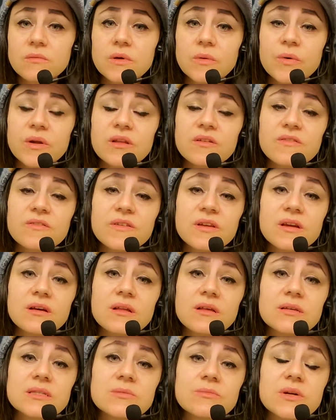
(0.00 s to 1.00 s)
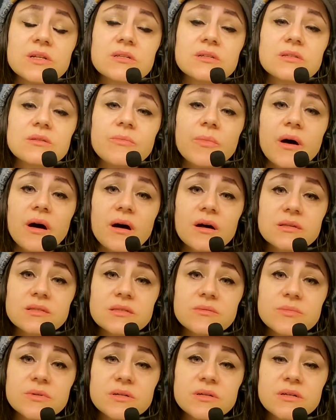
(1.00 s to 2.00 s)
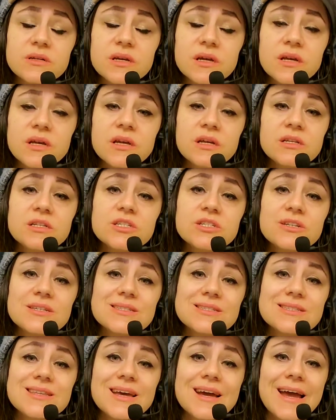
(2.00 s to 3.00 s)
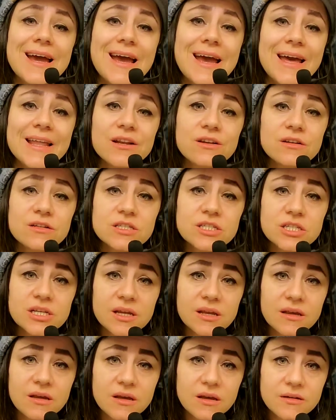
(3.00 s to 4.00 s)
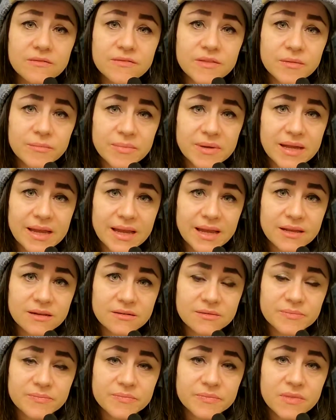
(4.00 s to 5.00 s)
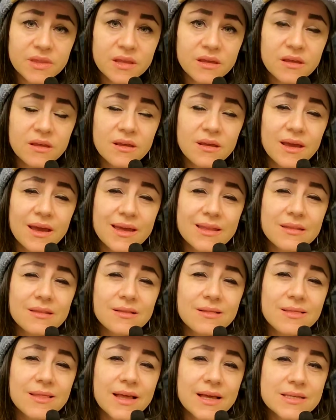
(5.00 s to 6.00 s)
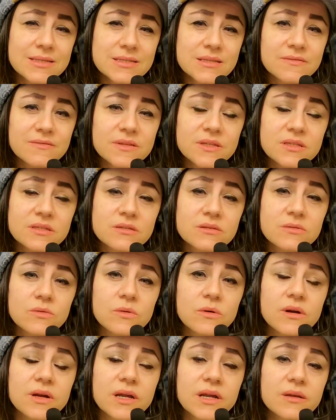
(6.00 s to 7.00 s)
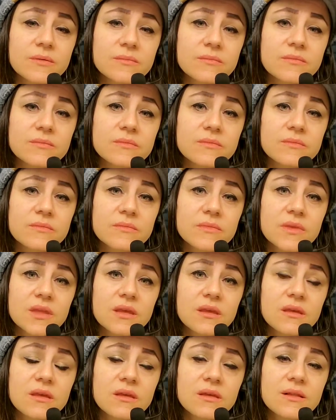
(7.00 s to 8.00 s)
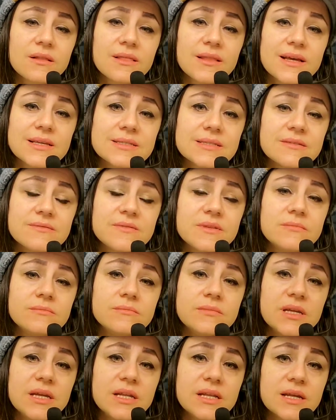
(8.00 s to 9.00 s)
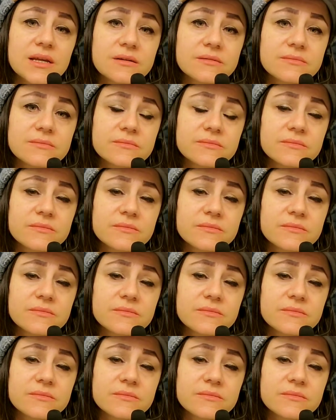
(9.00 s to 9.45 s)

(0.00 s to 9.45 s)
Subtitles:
We want to feel as much as possible just the energy of the pain and less of the story, less of the meaning.